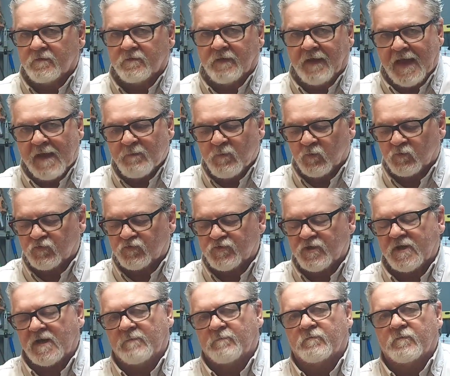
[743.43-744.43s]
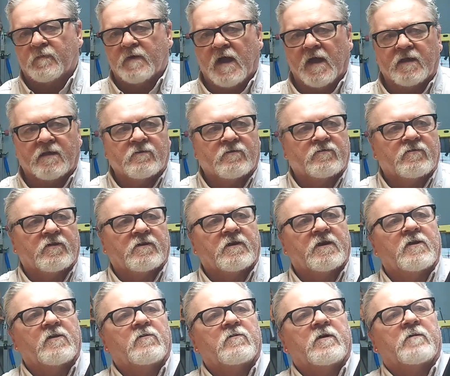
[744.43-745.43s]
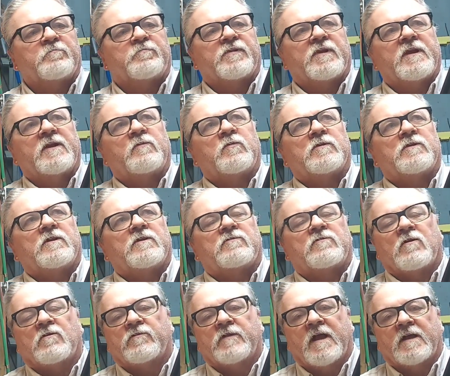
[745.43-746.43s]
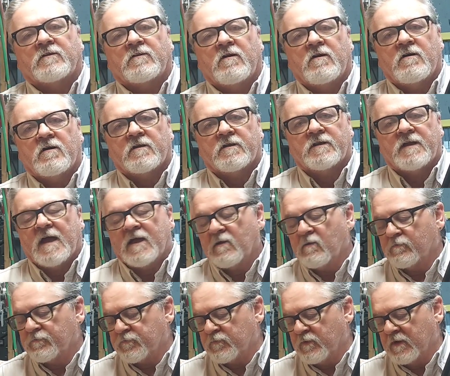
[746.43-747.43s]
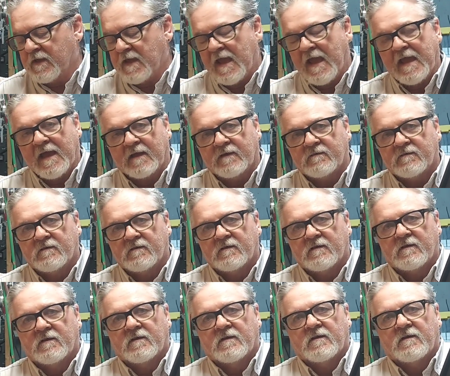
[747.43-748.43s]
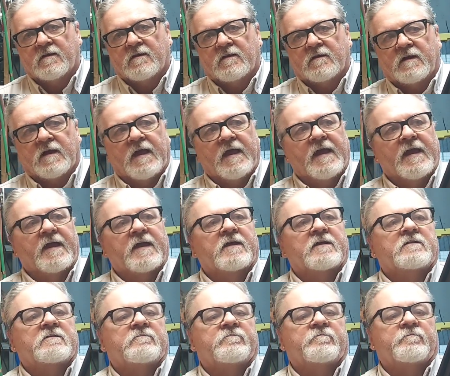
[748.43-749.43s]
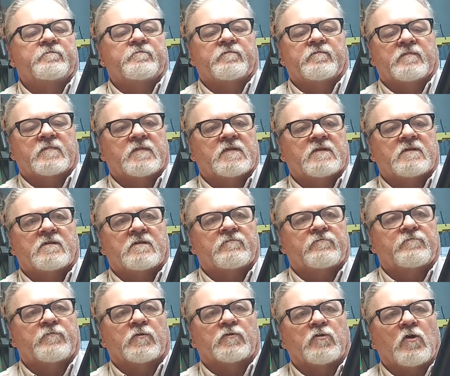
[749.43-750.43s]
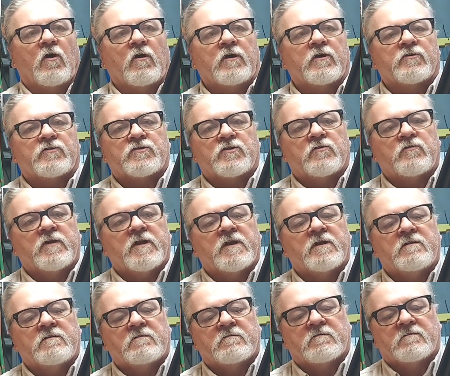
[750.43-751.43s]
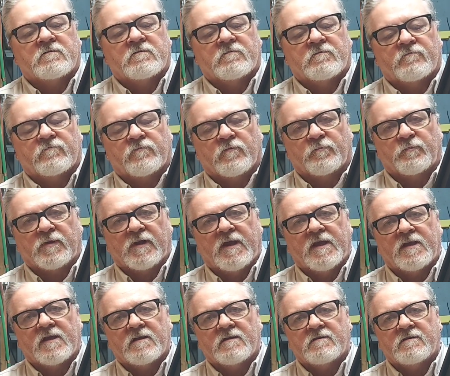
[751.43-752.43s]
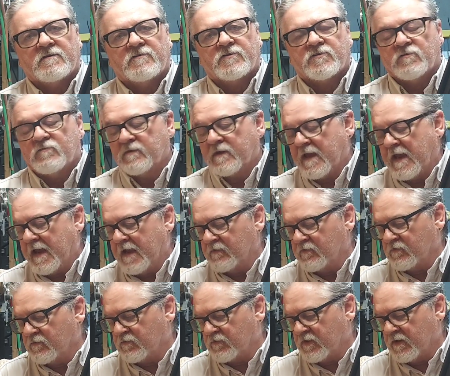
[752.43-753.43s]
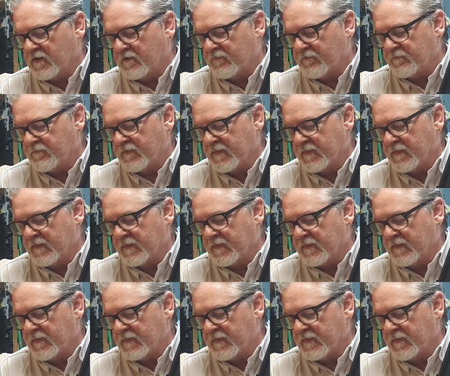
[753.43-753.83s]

The ammo's cheap. I can sit here and plink with this all day long and not go through a can. And for target shooting, for plinking, shooting cans and stuff,